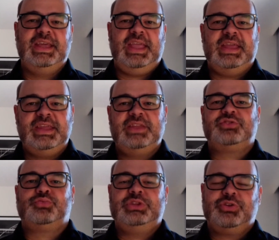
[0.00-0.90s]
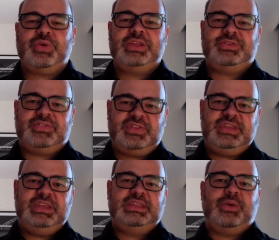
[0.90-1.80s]
And it is really great to
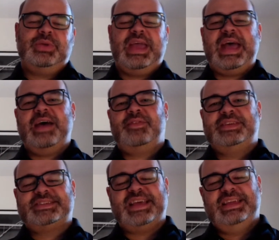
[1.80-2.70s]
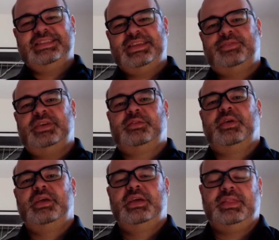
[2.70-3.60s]
see that we have his scientific
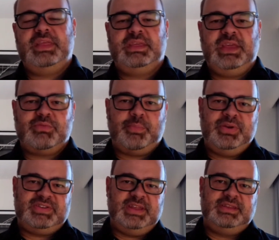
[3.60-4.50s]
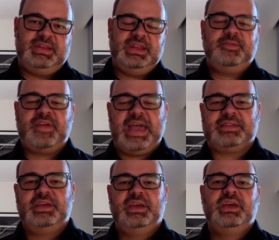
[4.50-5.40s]
thinking represented. In
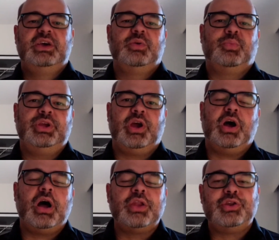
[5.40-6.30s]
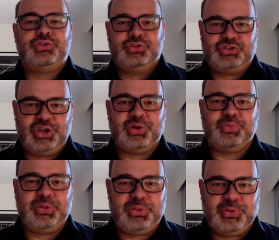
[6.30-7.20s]
fact, we are honored to share
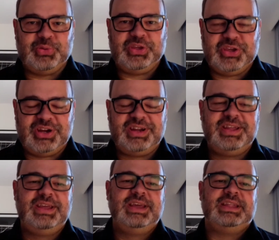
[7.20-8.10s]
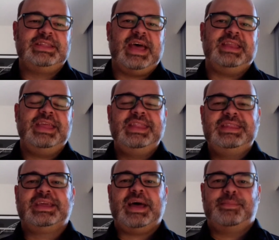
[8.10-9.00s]
with you here that
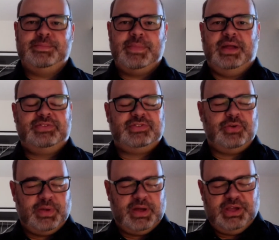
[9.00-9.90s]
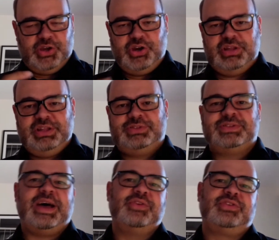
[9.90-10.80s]
in the coming months, so by early
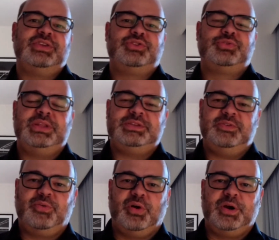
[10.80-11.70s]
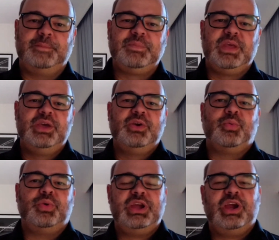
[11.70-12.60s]
2024,
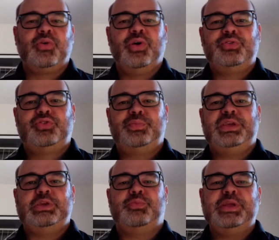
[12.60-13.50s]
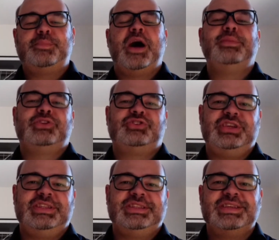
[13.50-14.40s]
we are going to be
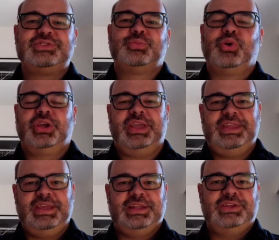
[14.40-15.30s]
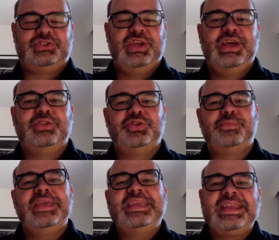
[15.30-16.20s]
republishing this work in English to
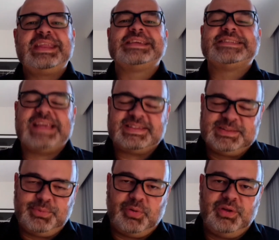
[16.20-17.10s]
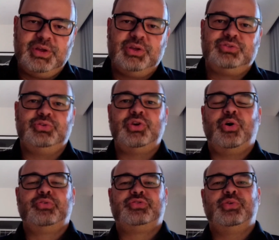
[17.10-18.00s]
make it accessible to
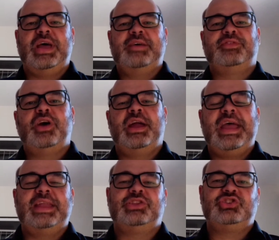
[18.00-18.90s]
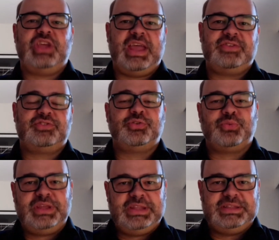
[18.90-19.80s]
those who have not had a chance
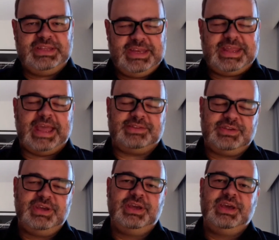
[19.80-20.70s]
to read it yet.